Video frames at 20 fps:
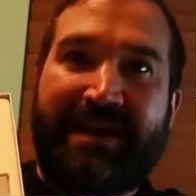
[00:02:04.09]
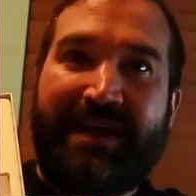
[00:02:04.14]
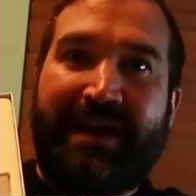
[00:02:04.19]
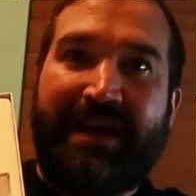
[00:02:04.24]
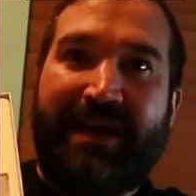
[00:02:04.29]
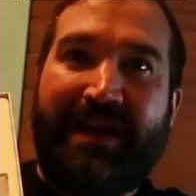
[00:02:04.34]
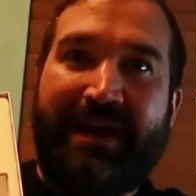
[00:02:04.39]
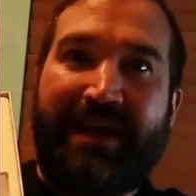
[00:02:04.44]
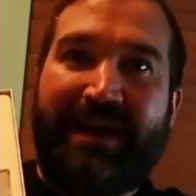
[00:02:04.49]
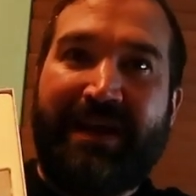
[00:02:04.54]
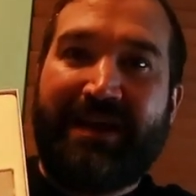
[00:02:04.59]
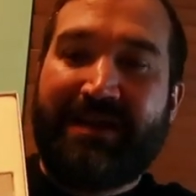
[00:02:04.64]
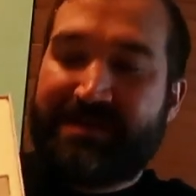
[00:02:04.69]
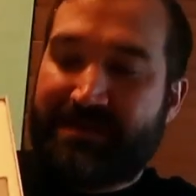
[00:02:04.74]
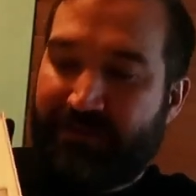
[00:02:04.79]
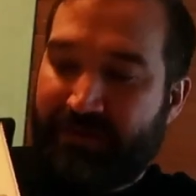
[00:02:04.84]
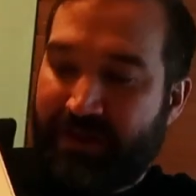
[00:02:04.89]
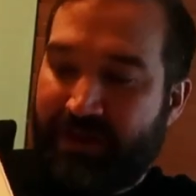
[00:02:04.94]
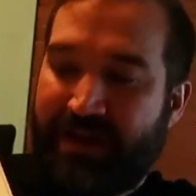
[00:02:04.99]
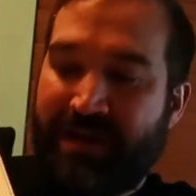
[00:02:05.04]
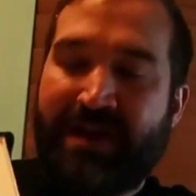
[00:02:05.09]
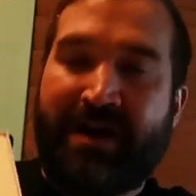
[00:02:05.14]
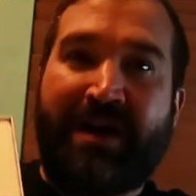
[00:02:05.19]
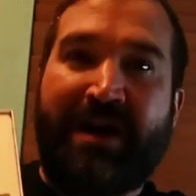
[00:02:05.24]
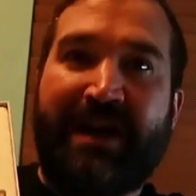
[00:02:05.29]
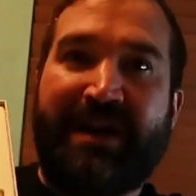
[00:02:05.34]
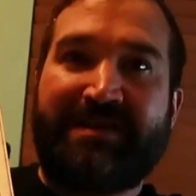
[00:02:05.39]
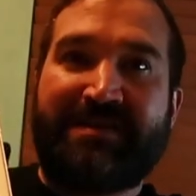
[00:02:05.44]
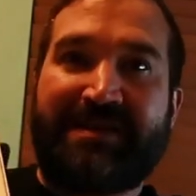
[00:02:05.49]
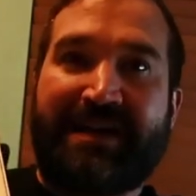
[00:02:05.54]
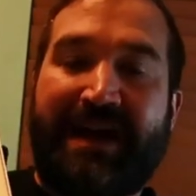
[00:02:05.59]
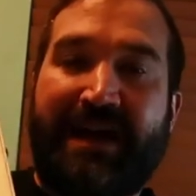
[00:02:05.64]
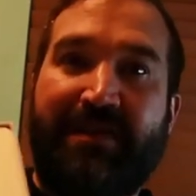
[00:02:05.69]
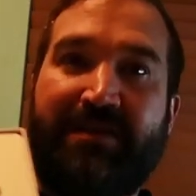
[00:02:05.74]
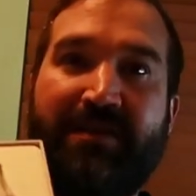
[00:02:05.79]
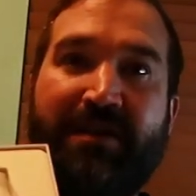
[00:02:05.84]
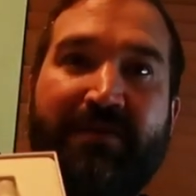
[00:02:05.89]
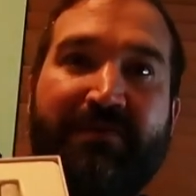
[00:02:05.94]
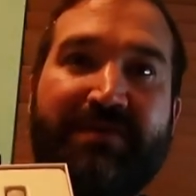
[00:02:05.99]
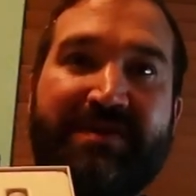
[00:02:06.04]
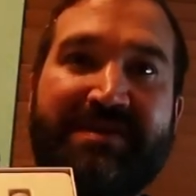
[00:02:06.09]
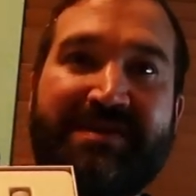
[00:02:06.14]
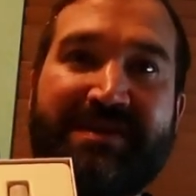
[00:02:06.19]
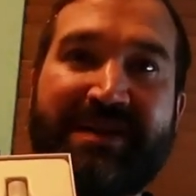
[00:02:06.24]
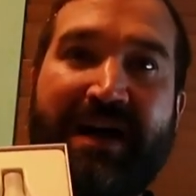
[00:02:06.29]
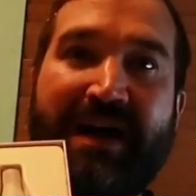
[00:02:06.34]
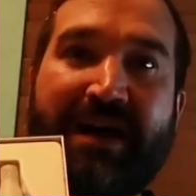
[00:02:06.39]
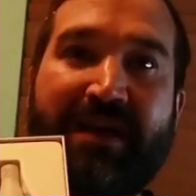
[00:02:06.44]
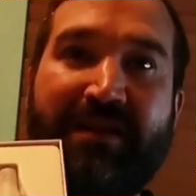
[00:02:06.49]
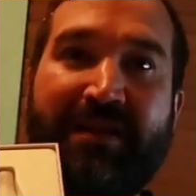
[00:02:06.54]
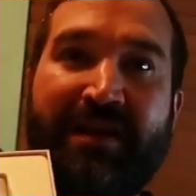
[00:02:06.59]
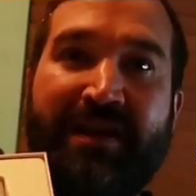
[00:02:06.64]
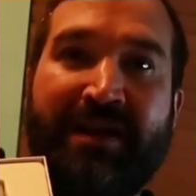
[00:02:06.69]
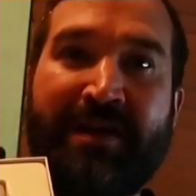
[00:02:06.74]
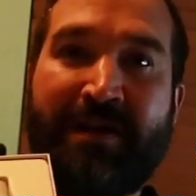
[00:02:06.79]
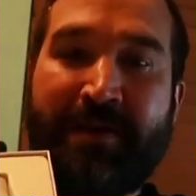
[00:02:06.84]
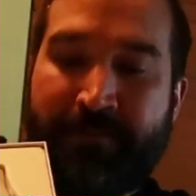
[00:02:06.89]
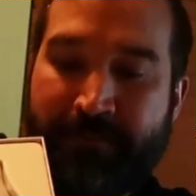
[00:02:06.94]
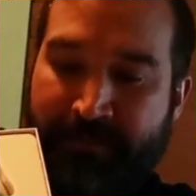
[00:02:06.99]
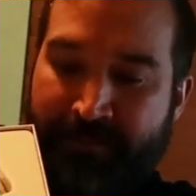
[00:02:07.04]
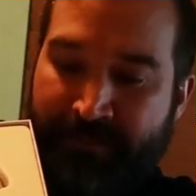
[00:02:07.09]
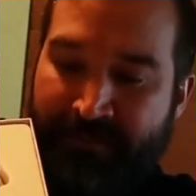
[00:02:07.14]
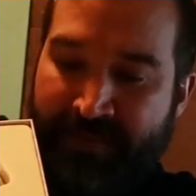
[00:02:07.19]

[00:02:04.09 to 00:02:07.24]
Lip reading: It is really nice. I love the styling.